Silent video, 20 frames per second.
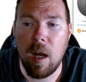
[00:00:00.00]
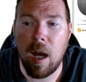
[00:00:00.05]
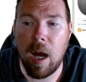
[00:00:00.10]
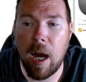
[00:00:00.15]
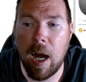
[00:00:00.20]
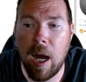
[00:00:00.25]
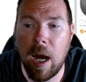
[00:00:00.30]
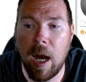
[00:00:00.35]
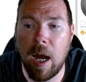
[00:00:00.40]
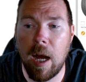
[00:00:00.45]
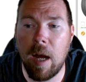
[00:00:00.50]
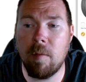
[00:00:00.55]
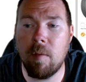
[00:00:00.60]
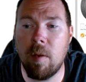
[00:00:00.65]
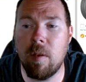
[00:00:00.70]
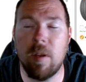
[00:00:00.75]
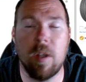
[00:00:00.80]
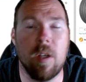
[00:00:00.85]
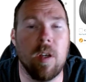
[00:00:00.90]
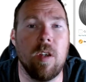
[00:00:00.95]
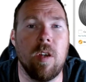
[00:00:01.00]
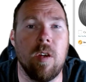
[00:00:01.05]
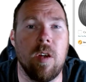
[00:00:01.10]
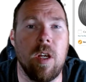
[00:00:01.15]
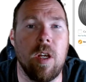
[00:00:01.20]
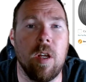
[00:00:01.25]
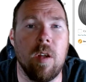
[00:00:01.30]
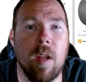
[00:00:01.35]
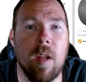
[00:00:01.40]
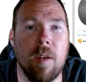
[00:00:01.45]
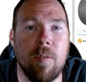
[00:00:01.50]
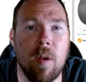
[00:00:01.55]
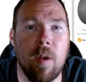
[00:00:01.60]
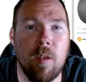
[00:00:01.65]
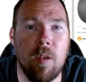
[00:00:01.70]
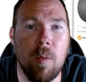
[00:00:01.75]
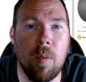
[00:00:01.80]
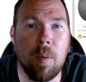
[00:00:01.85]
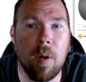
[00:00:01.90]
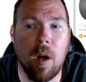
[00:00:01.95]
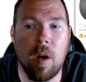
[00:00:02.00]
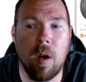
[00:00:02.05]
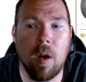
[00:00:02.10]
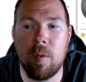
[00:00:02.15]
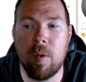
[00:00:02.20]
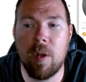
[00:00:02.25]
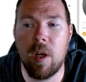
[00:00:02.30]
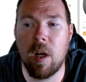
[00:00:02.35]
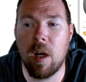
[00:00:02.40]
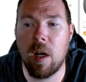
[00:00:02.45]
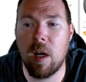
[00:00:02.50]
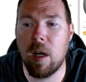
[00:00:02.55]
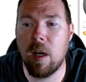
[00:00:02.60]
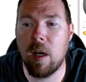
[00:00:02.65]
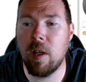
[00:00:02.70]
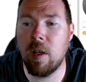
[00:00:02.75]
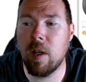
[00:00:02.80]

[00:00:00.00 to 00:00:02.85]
the Goodyear Eagle F1 Supercar 3R,